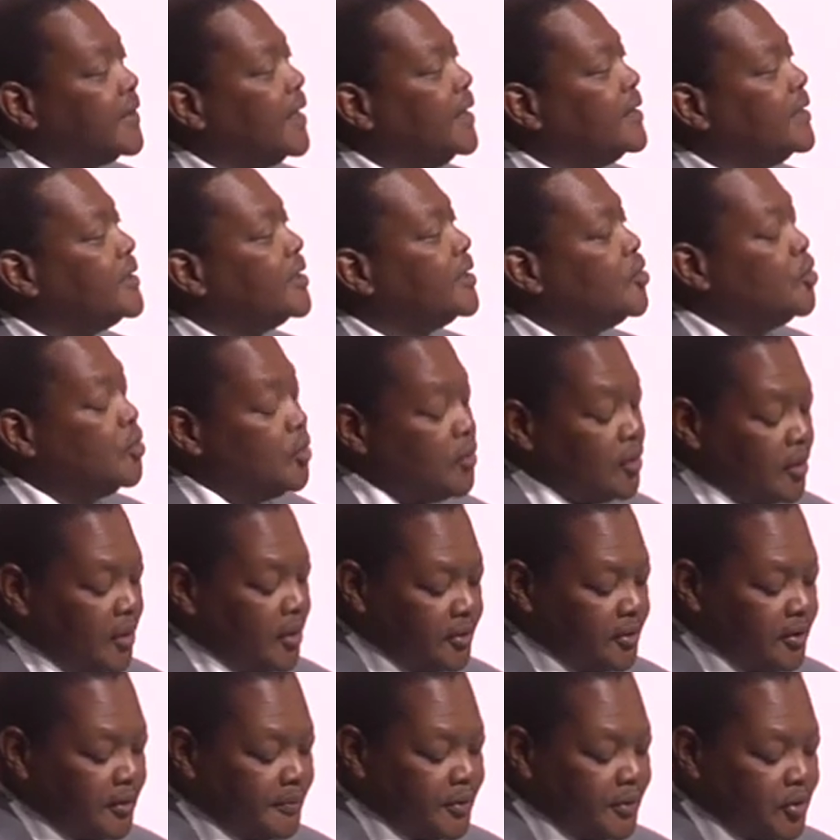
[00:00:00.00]
creating new
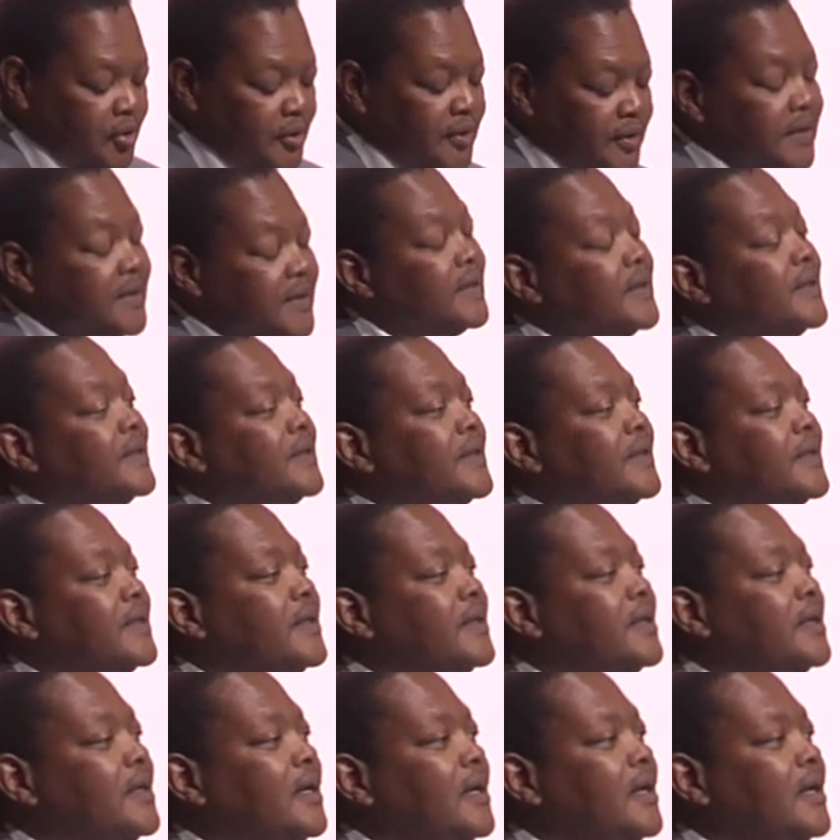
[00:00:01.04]
growth opportunities,